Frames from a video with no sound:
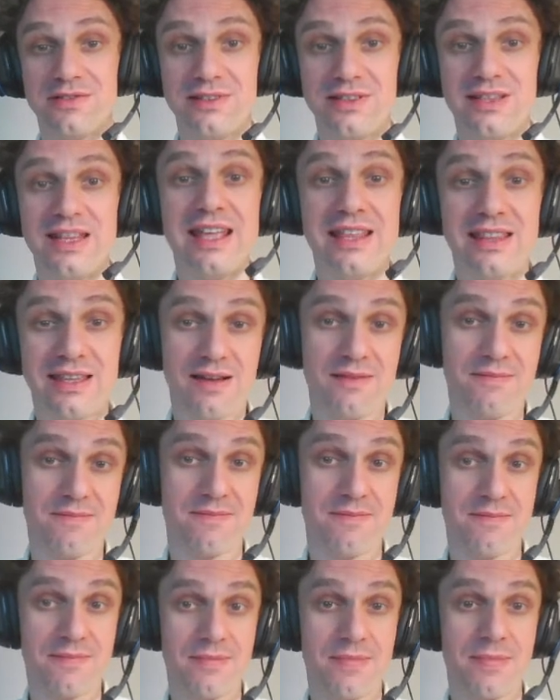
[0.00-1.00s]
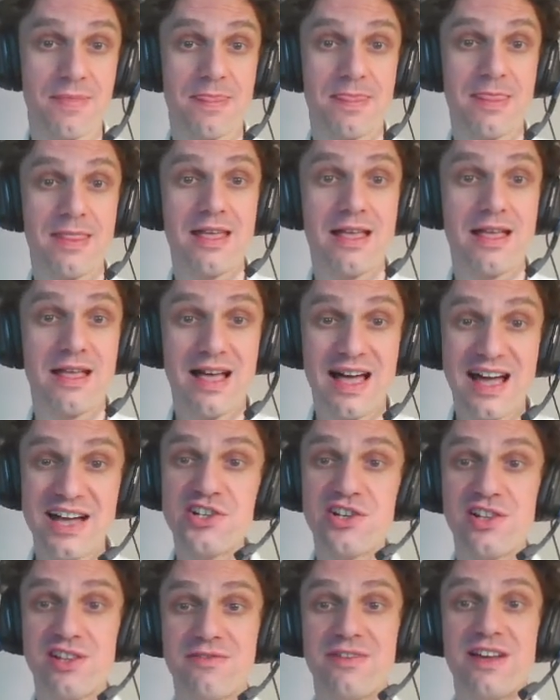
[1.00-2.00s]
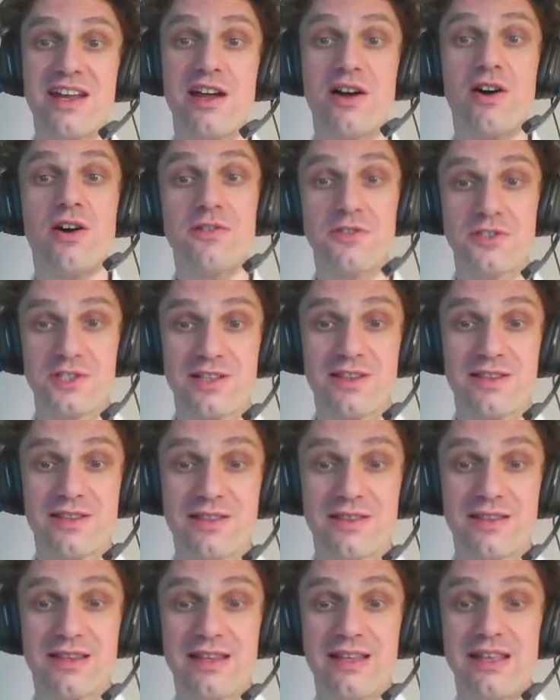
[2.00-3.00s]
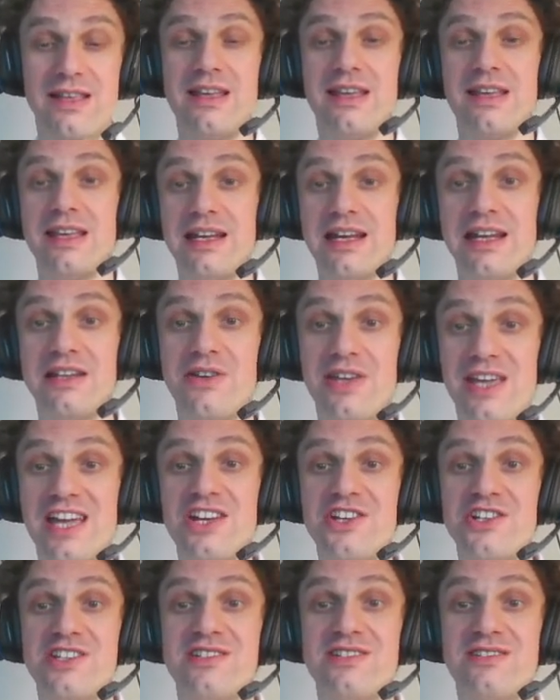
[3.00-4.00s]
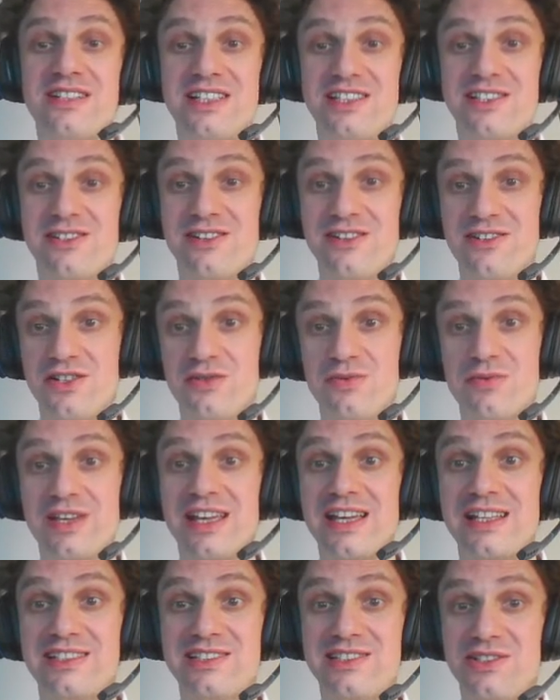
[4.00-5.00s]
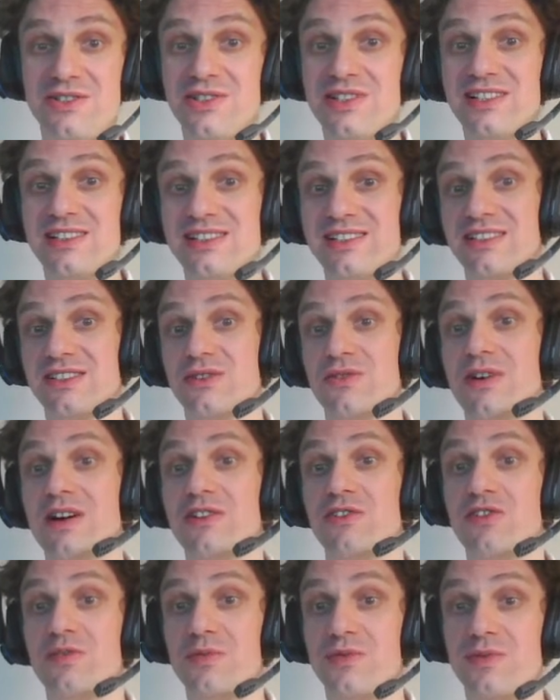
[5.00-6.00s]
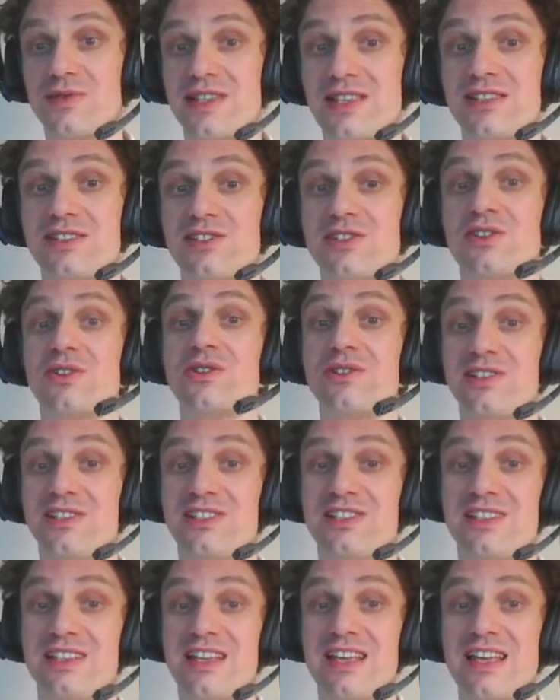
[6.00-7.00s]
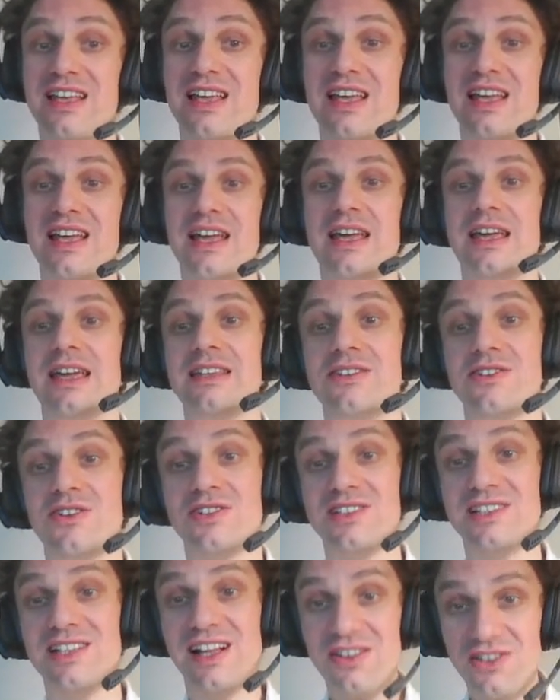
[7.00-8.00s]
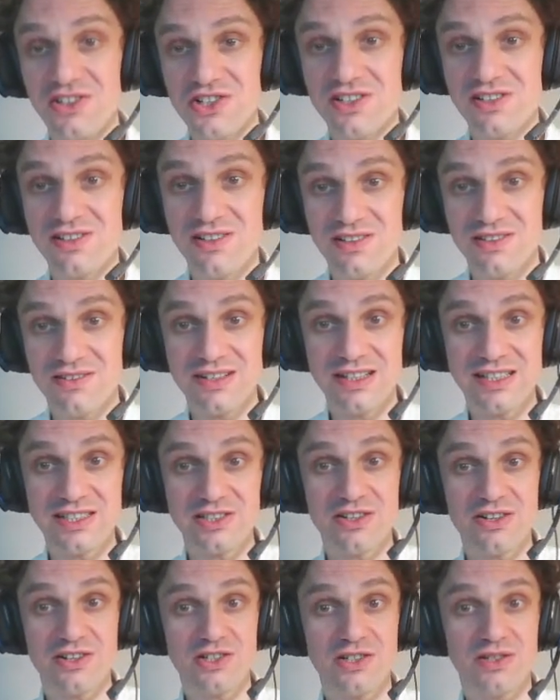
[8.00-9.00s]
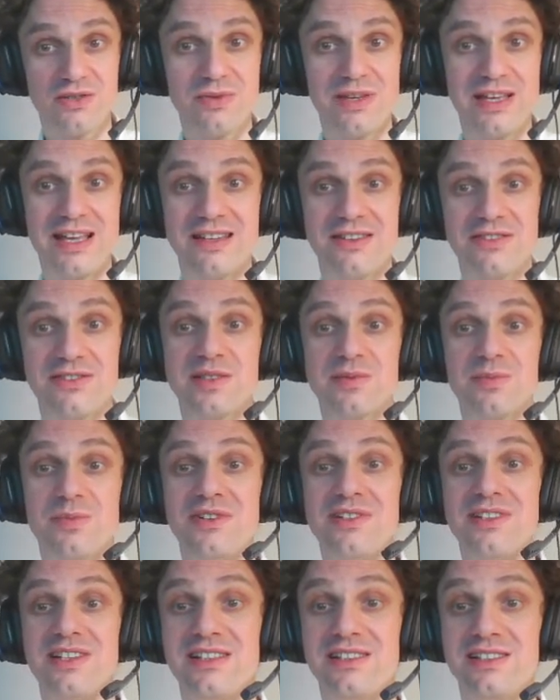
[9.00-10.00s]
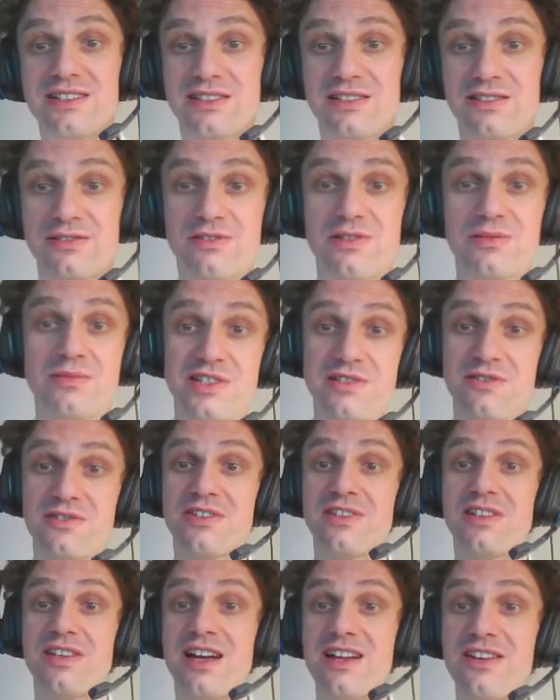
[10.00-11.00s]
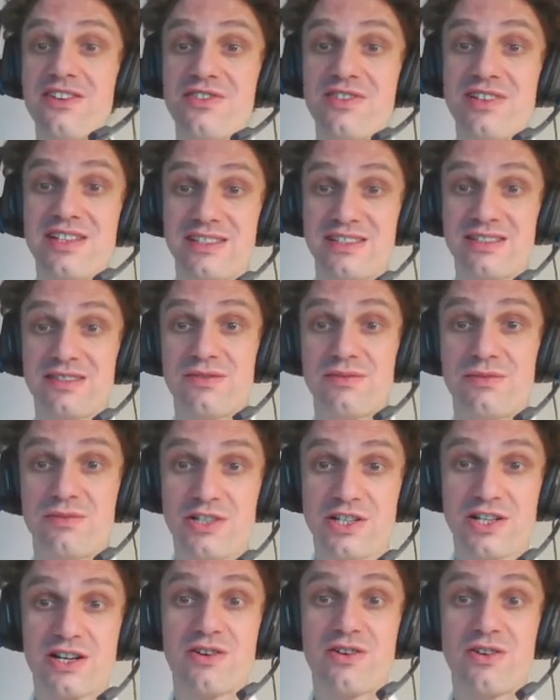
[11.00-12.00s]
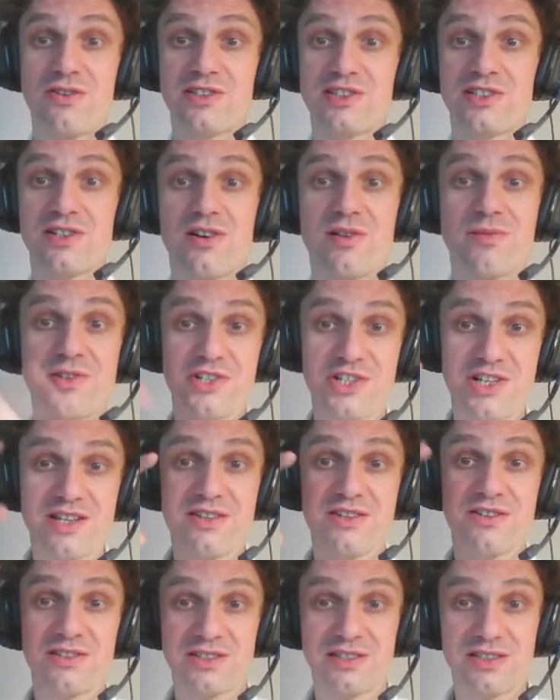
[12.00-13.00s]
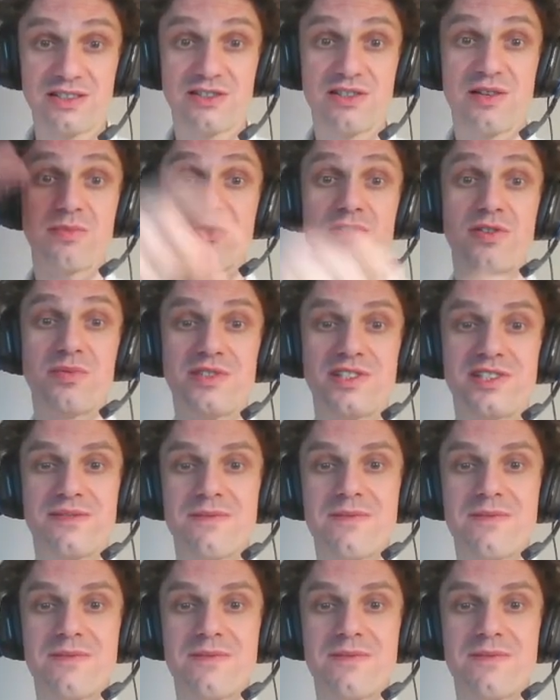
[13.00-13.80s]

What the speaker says: data? Actually, very often. In educational research, we get students who are grouped within schools. In cross-cultural research, we get respondents from different countries, which are also homogeneous subgroups.